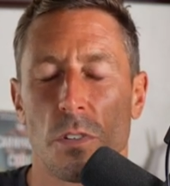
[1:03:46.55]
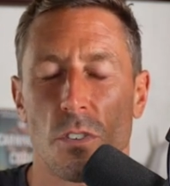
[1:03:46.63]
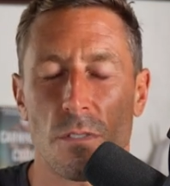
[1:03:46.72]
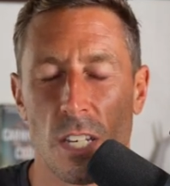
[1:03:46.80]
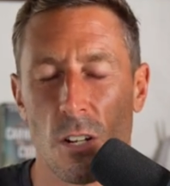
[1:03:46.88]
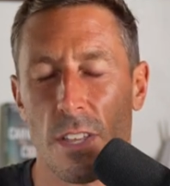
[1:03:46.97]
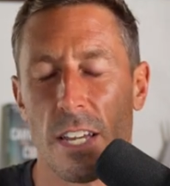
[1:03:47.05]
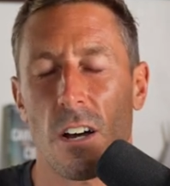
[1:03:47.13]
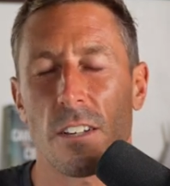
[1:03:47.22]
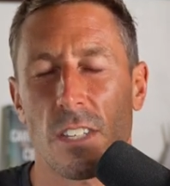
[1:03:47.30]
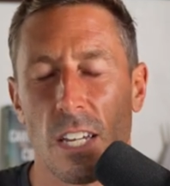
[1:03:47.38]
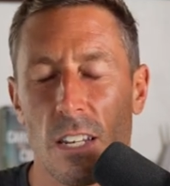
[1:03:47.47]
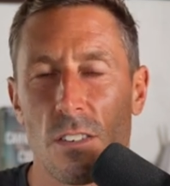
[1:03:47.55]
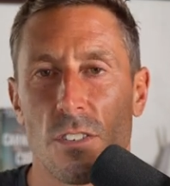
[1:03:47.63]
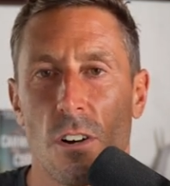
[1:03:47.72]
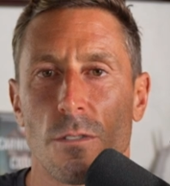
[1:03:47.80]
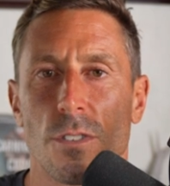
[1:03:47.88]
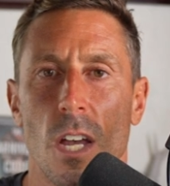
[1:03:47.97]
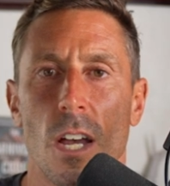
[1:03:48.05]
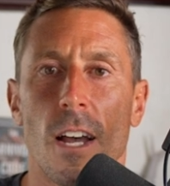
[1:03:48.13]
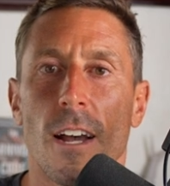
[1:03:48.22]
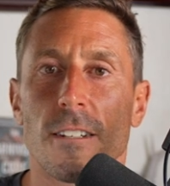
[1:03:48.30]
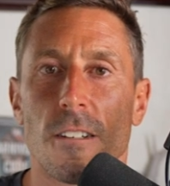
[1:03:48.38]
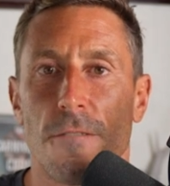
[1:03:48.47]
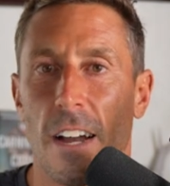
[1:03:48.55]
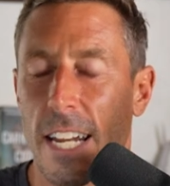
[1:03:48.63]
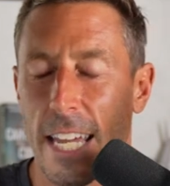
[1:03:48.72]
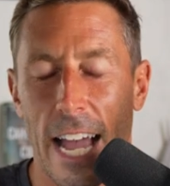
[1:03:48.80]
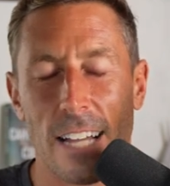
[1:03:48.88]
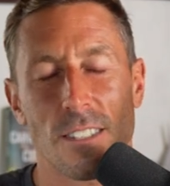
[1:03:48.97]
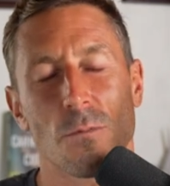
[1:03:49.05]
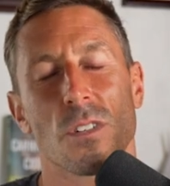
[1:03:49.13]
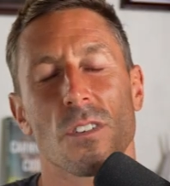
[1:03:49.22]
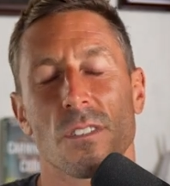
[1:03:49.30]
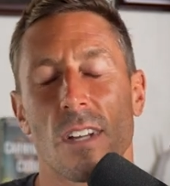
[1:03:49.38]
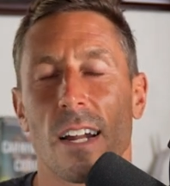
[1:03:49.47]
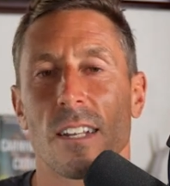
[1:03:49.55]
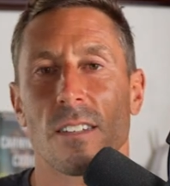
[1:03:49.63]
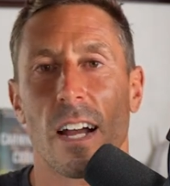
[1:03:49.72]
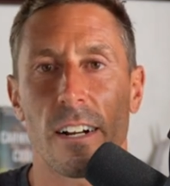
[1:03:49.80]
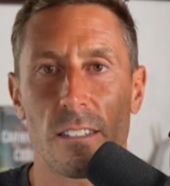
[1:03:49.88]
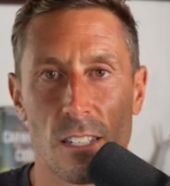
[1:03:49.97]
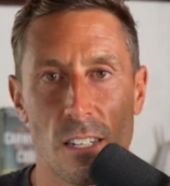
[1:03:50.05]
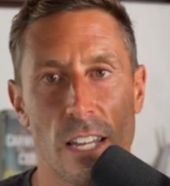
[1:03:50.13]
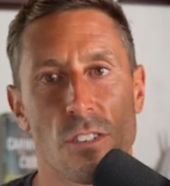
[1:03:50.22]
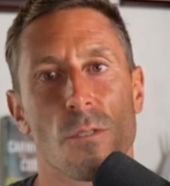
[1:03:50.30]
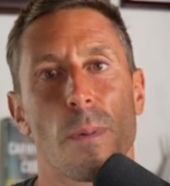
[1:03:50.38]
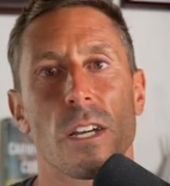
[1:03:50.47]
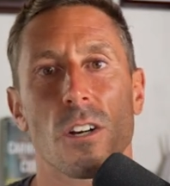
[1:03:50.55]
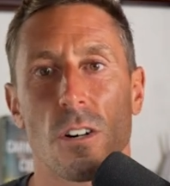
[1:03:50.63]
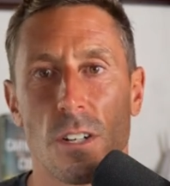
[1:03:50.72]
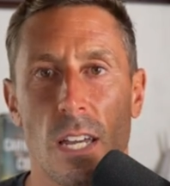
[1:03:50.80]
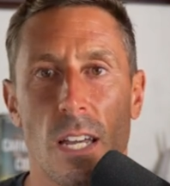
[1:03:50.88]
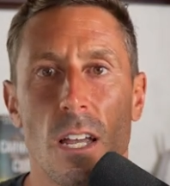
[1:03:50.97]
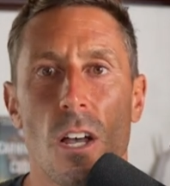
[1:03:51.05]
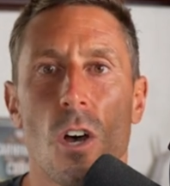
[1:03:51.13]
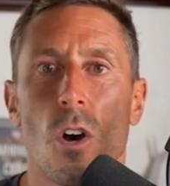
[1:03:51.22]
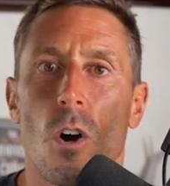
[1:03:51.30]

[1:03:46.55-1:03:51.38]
We certainly know they cause kidney stones, to phytic acid, which is not entirely denatured by cooking,